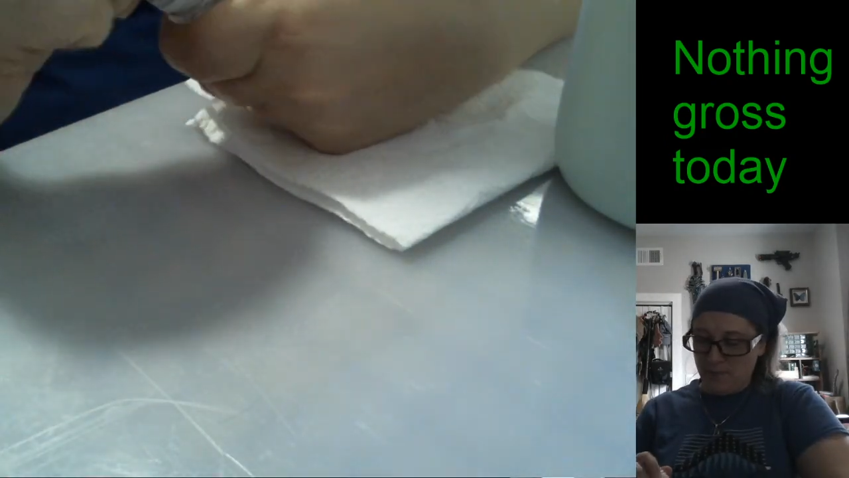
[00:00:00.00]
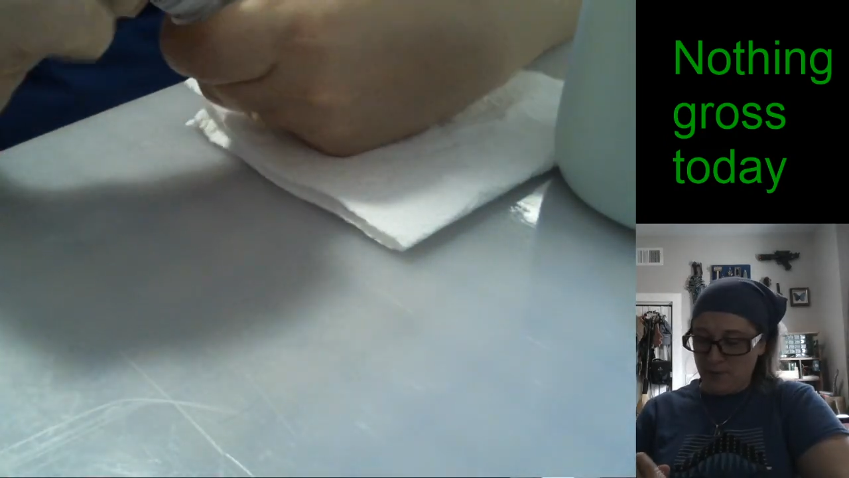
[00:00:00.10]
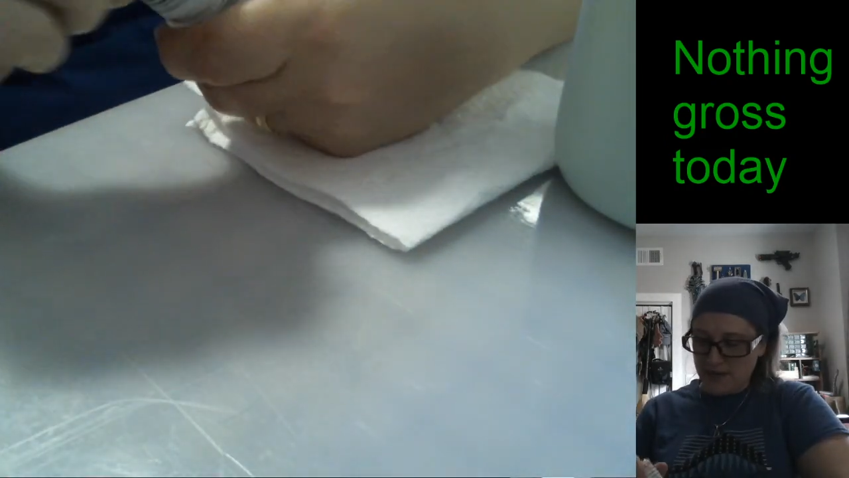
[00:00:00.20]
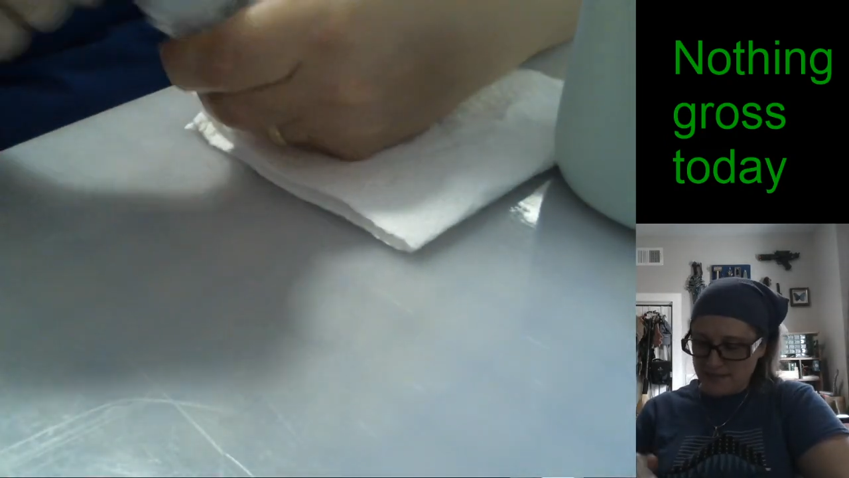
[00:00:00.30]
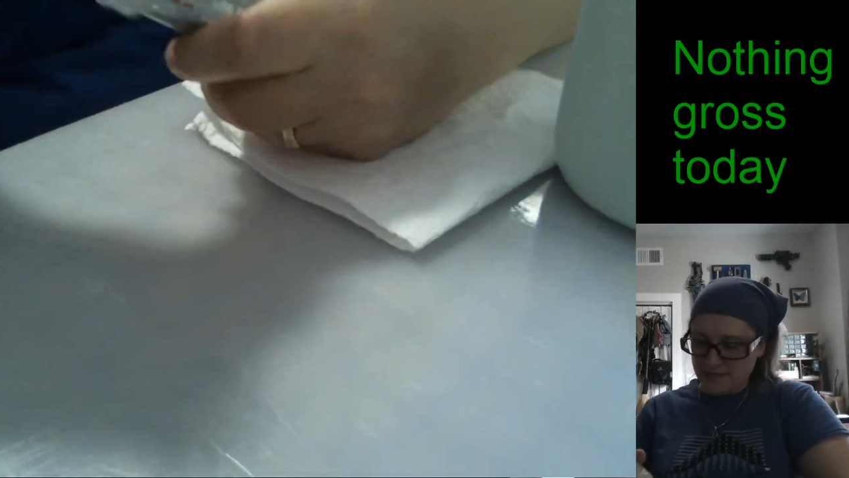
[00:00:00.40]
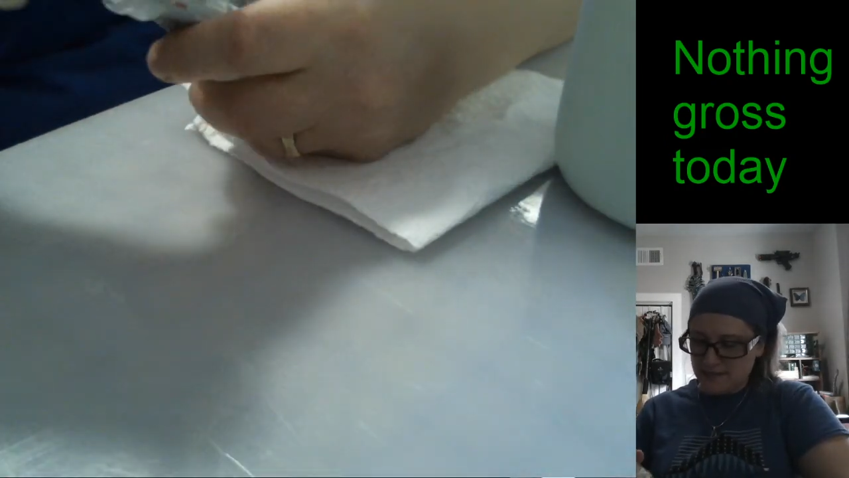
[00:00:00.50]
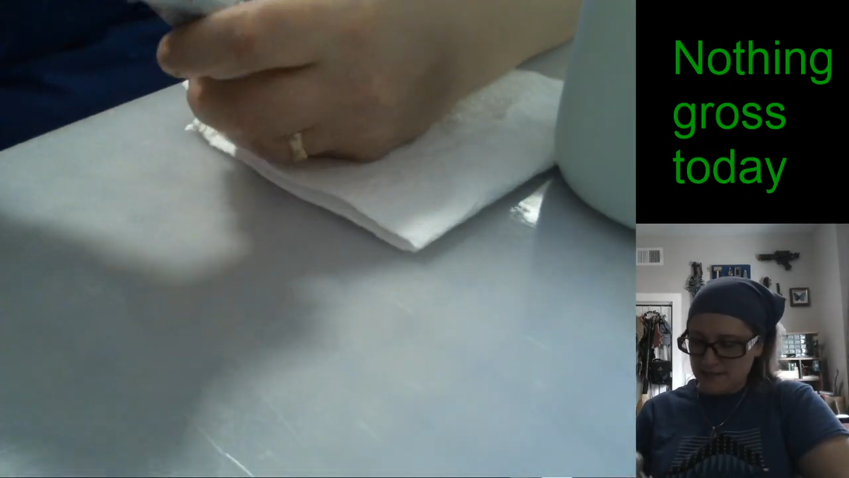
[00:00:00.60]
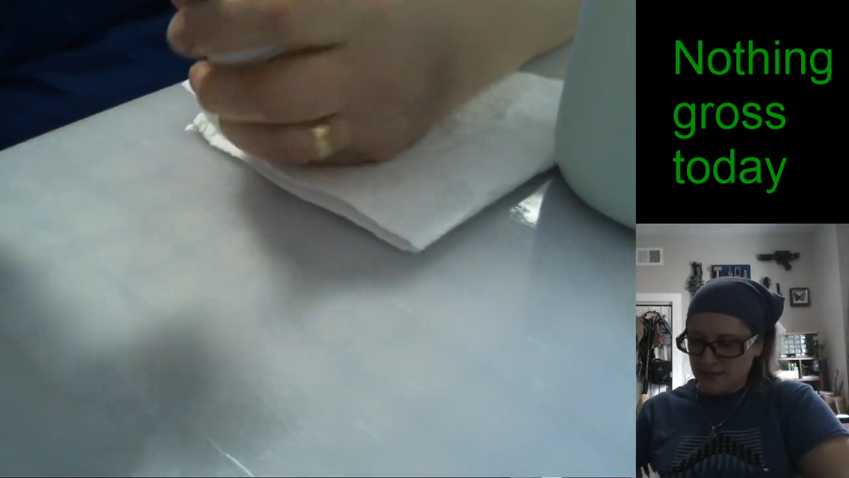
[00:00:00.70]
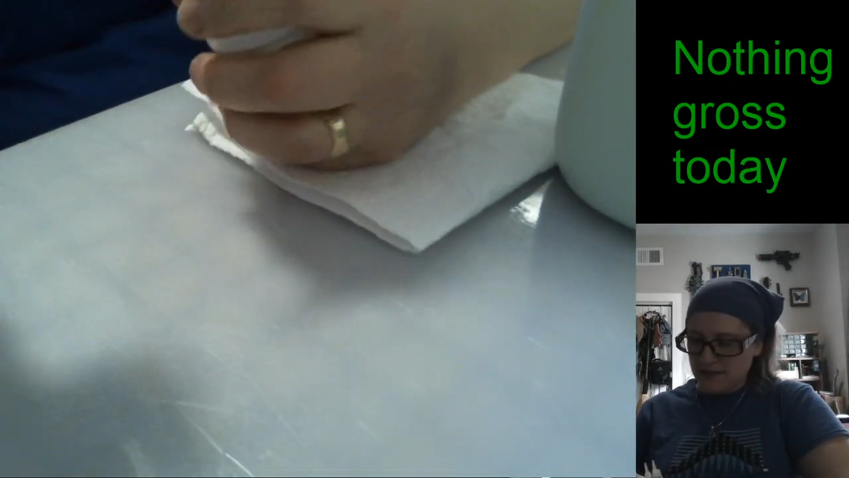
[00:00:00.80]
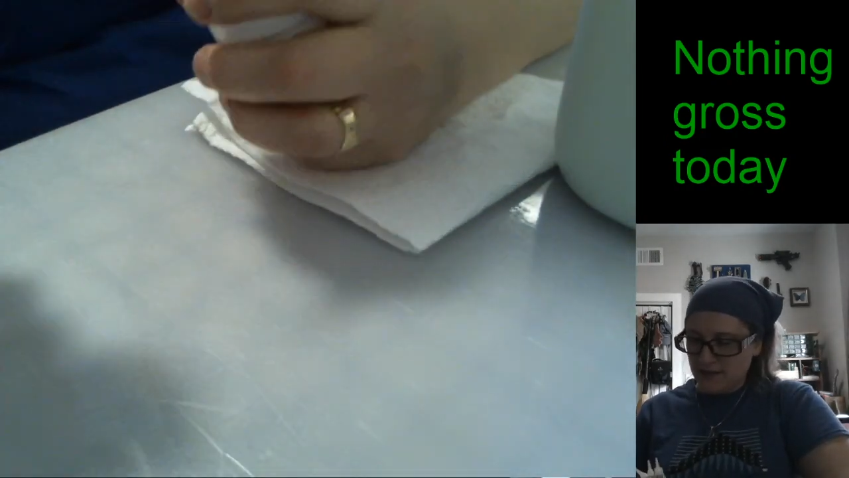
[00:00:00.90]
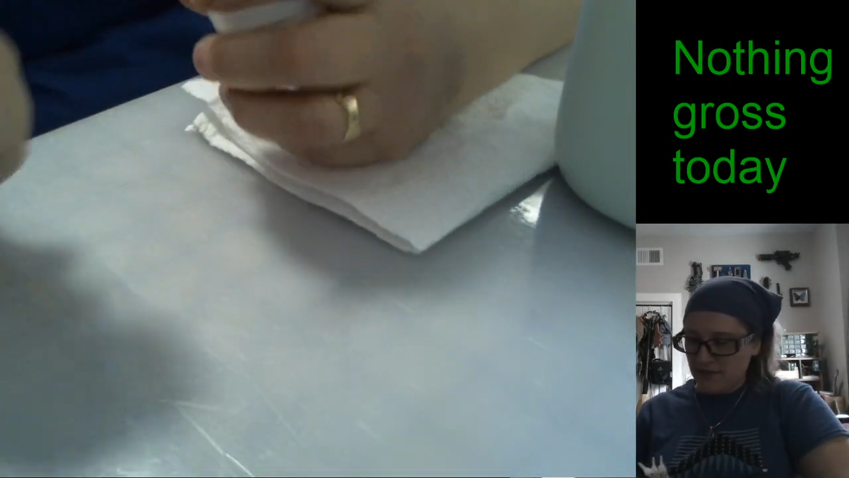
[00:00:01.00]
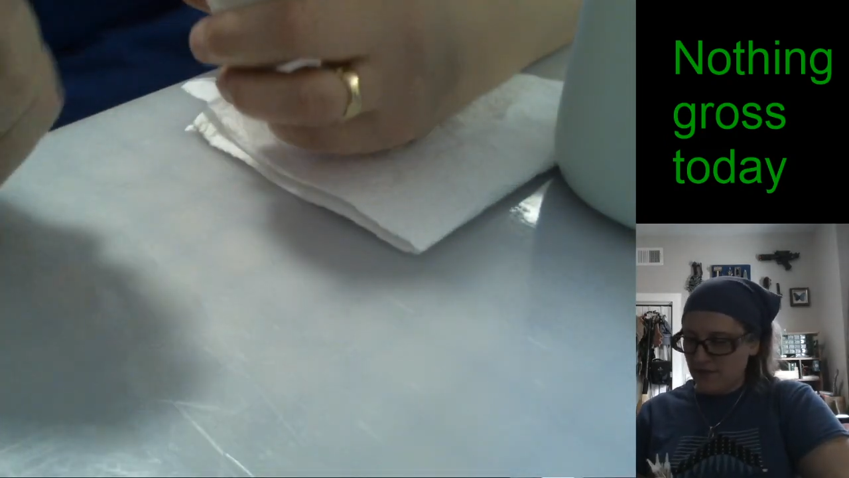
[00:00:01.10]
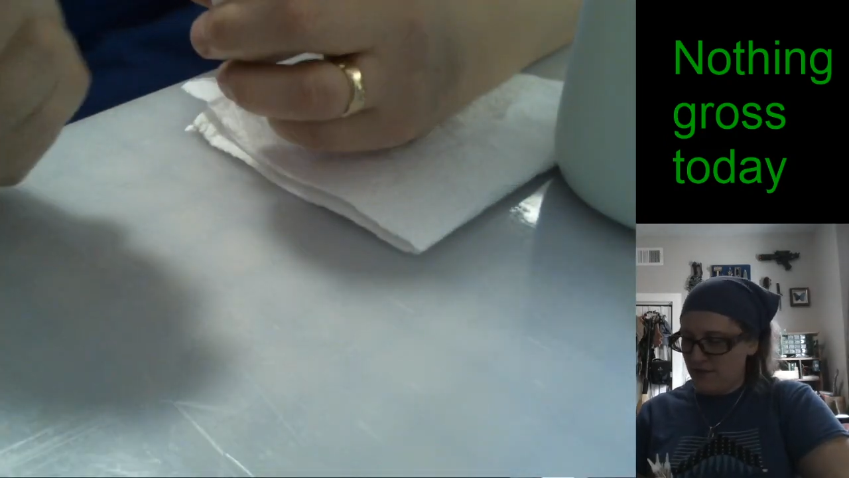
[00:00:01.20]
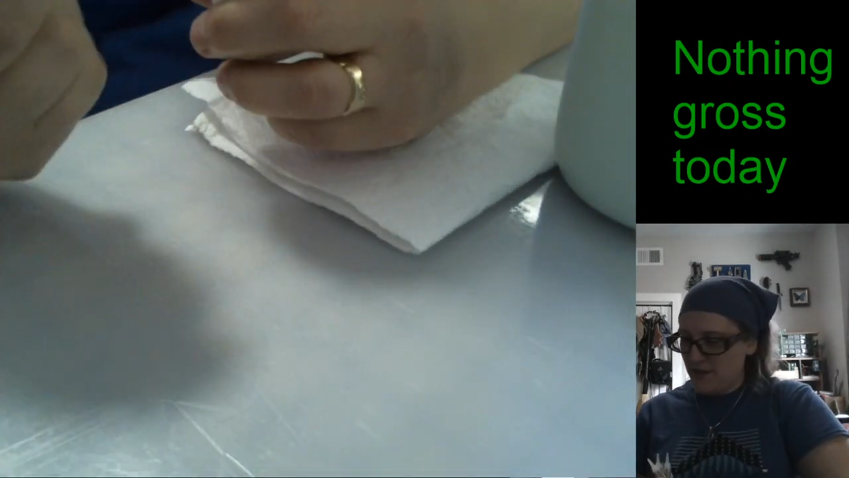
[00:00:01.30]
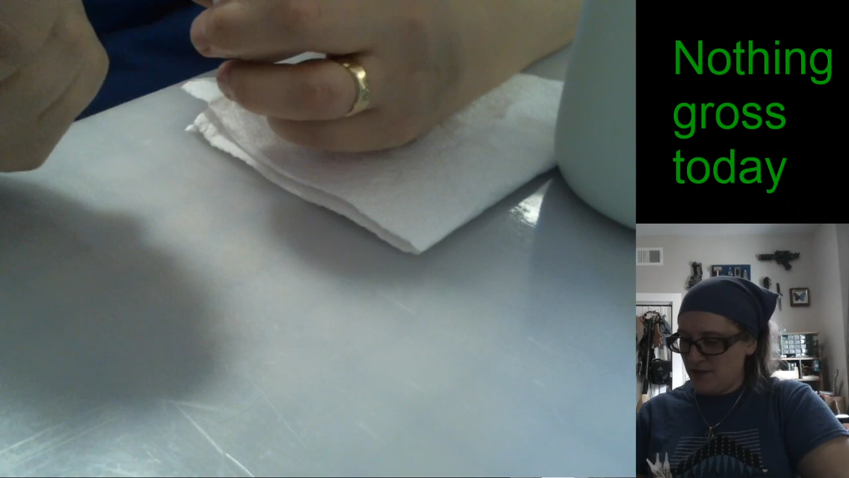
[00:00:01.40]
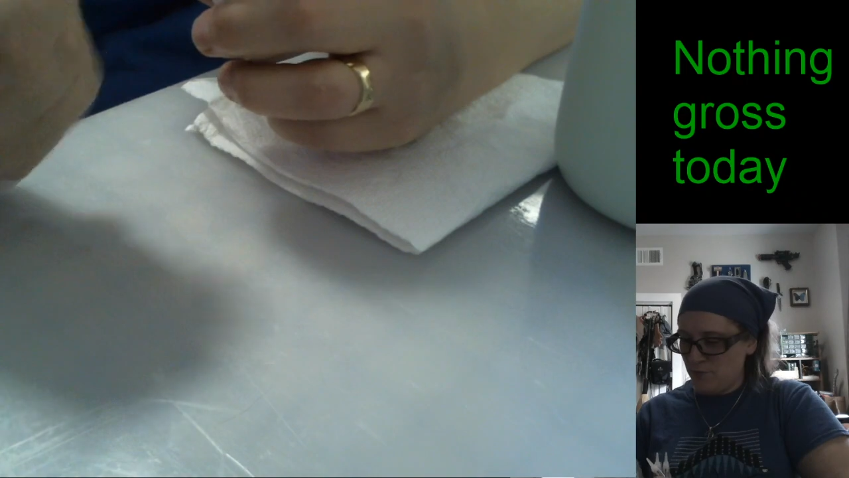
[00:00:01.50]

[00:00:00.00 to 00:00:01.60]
But they